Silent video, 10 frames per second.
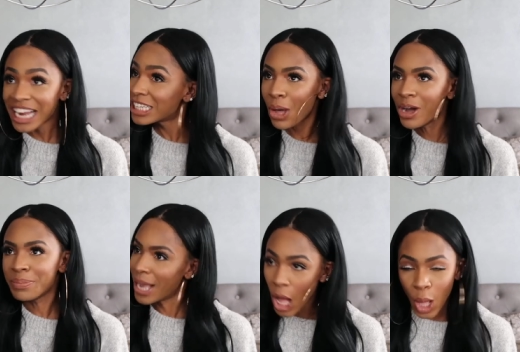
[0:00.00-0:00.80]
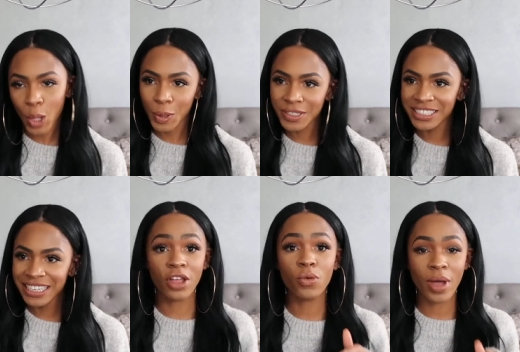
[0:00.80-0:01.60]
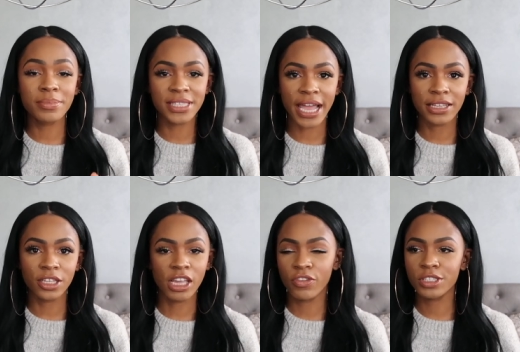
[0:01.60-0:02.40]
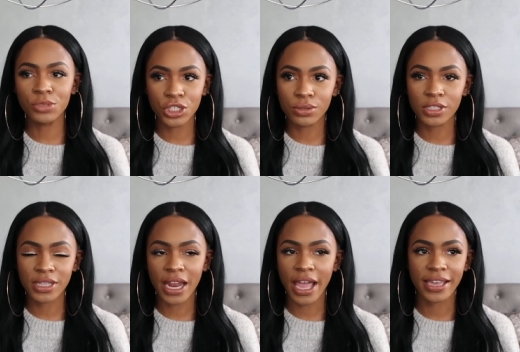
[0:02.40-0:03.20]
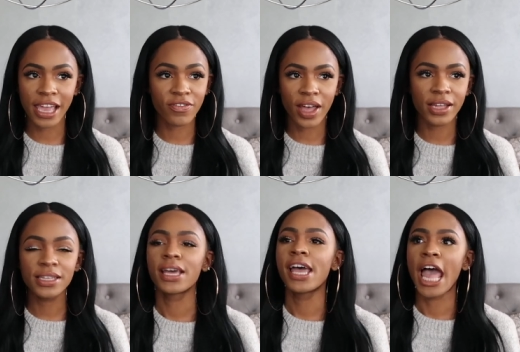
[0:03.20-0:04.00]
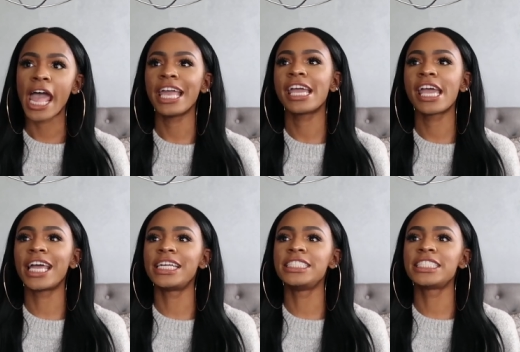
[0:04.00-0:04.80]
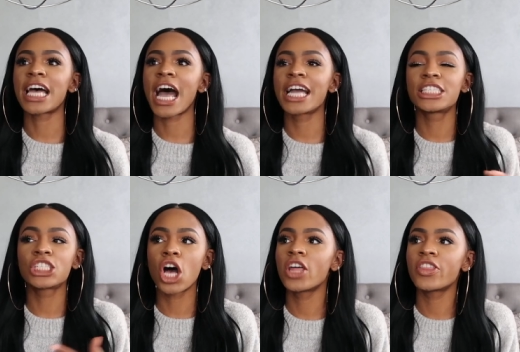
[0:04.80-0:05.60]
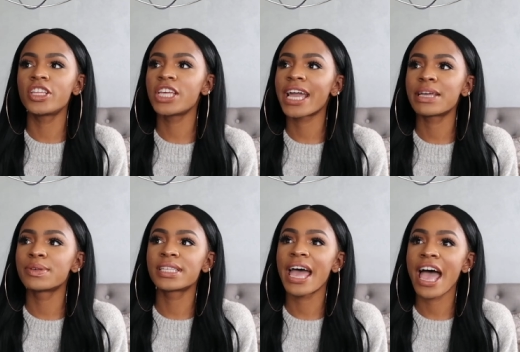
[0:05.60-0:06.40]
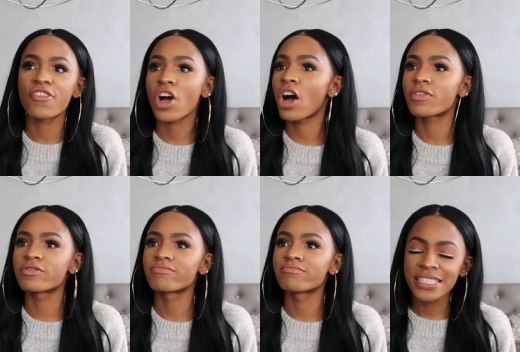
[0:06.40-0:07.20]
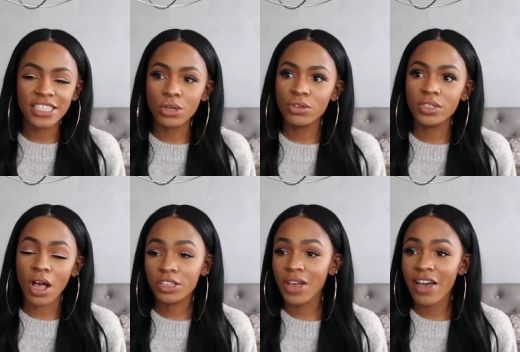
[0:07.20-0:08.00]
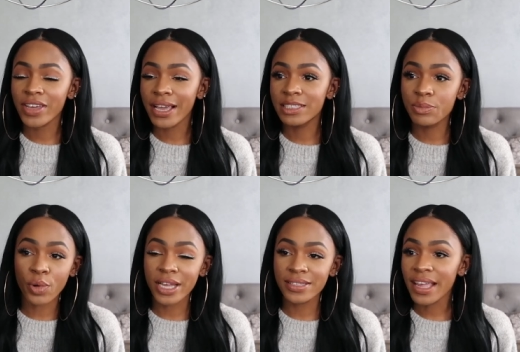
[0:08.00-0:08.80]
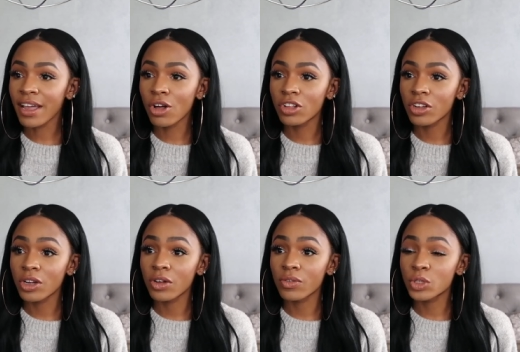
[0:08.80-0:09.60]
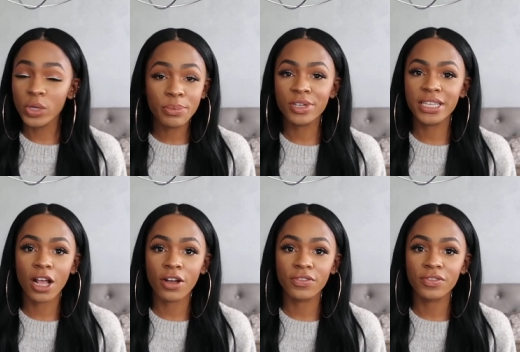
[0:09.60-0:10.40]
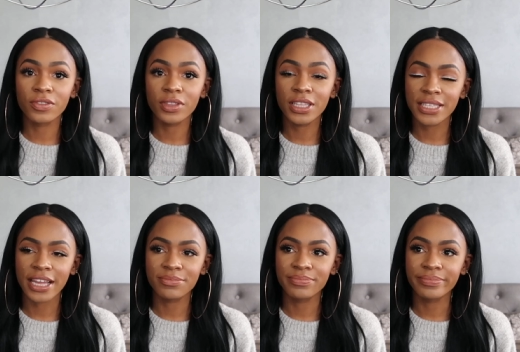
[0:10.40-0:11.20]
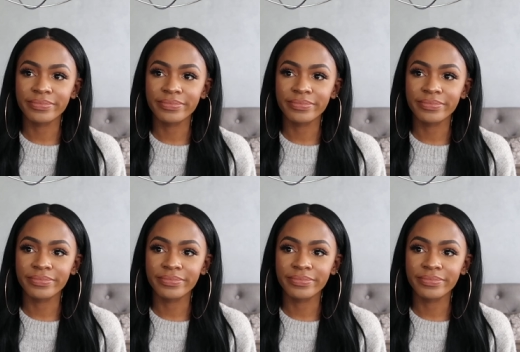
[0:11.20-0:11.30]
and lo and behold, I'm on the website looking for some shoes that I can't find. And I saw that the jacket was half off. six oh two is also having a spring sale, twenty percent off the site.